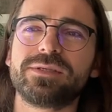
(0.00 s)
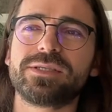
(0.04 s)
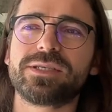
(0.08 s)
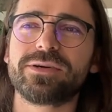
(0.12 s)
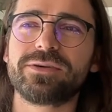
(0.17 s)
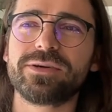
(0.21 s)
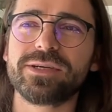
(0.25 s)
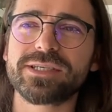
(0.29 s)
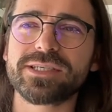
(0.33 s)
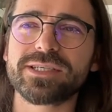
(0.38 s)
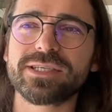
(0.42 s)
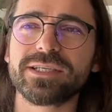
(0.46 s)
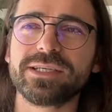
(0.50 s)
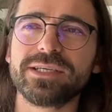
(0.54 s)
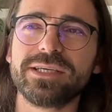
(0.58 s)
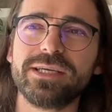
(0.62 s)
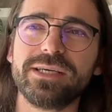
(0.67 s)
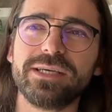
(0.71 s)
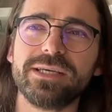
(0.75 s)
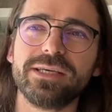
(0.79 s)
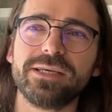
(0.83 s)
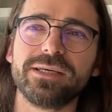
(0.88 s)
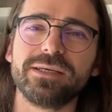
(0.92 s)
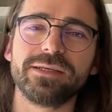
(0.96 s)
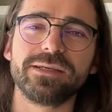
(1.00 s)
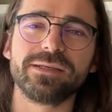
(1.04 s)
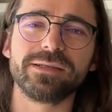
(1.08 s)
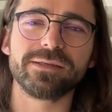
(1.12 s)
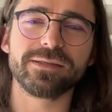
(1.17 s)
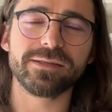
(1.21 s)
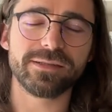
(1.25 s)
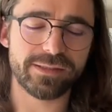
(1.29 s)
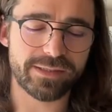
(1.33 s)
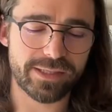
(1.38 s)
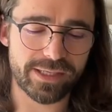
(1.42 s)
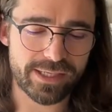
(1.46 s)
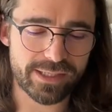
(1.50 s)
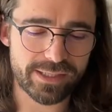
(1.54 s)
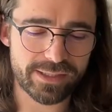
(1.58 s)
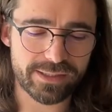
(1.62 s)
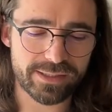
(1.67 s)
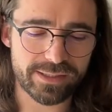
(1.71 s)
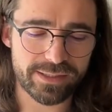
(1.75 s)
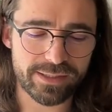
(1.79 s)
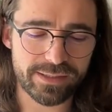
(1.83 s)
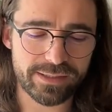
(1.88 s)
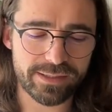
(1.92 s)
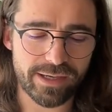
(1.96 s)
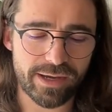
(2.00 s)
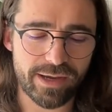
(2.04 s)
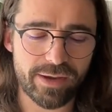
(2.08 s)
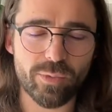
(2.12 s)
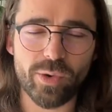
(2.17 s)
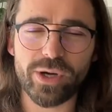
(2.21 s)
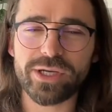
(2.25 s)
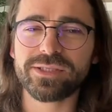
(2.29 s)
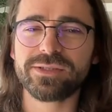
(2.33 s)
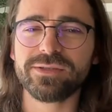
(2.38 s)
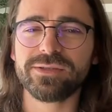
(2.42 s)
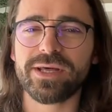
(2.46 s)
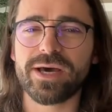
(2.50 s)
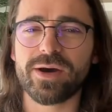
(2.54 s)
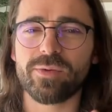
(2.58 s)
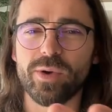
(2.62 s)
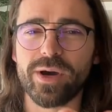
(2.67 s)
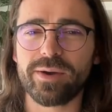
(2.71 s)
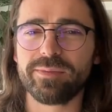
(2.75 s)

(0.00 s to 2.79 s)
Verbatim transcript: seriously like I went to that